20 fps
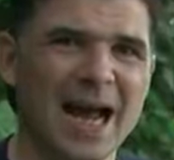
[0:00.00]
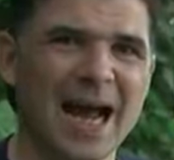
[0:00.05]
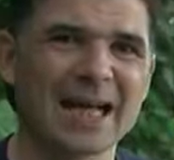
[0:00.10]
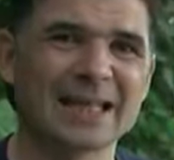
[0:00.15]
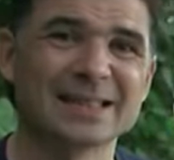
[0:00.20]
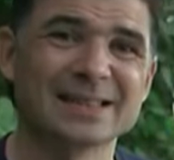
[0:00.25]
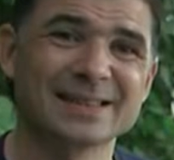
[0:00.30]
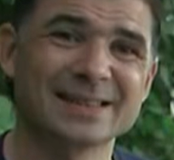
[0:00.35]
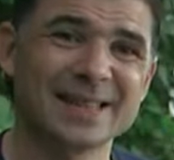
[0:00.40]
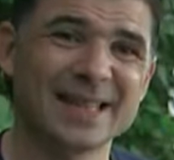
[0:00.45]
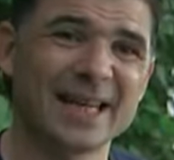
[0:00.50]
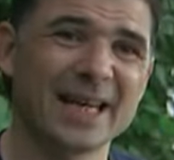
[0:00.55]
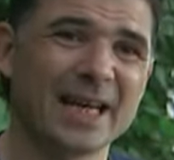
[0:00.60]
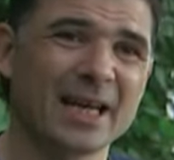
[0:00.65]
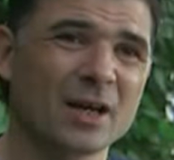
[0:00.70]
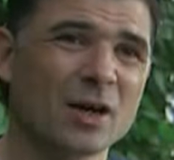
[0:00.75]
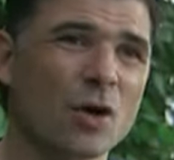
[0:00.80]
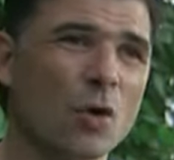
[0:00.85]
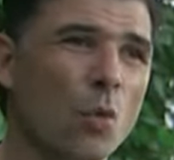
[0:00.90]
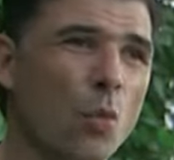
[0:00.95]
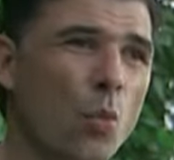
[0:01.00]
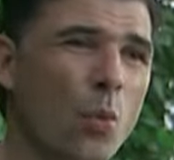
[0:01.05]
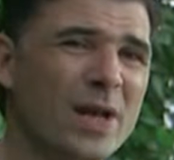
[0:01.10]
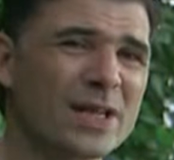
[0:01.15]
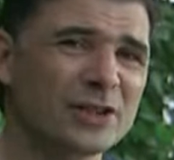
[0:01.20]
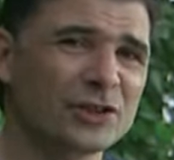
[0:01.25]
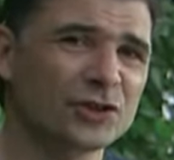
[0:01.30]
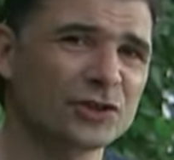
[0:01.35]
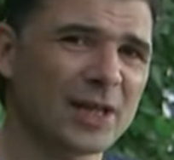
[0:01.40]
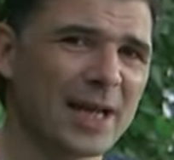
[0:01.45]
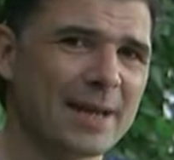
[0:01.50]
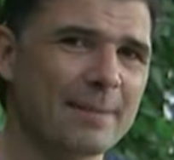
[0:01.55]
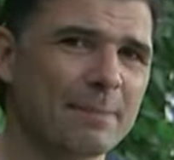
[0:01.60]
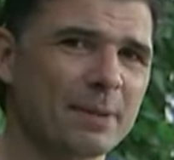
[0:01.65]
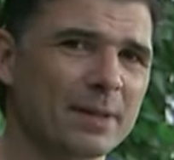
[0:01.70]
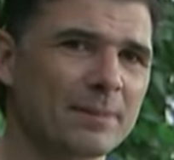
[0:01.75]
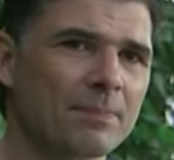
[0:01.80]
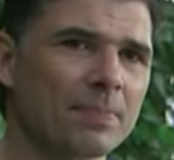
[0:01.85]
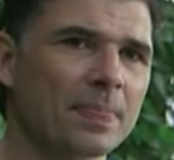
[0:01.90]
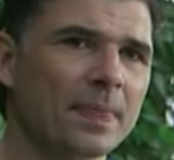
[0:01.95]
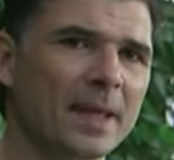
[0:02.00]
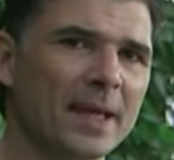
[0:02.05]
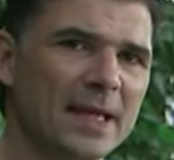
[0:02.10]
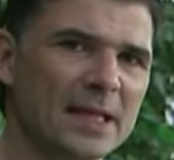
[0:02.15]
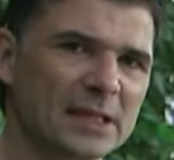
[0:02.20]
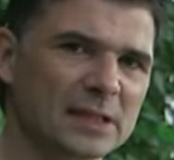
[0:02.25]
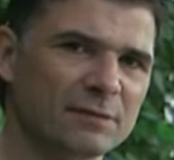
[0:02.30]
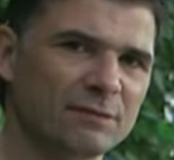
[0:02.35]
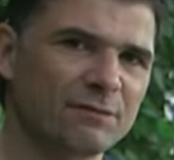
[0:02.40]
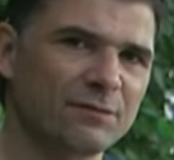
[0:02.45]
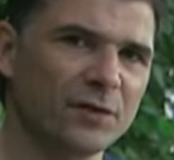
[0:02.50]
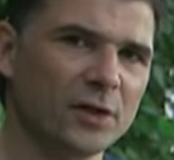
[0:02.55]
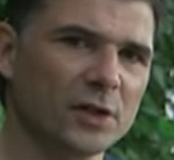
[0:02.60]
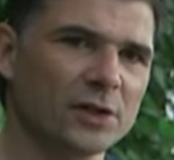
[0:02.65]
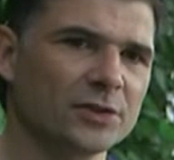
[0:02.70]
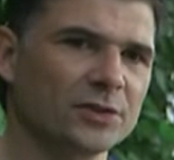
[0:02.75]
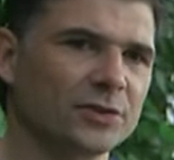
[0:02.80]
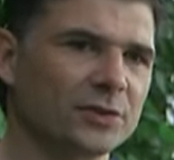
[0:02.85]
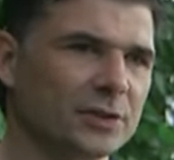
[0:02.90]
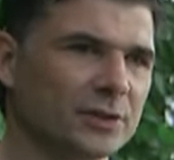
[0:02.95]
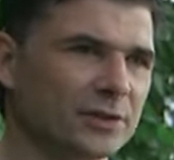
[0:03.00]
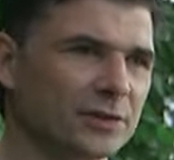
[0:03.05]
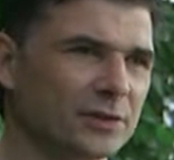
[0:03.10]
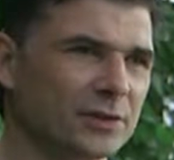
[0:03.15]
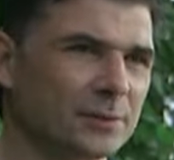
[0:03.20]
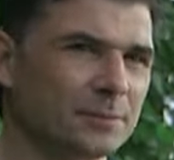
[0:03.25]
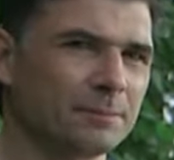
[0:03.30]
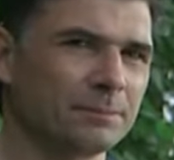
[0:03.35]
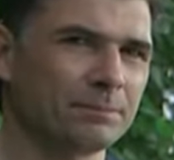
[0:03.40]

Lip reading: and seeing which shape is fastest.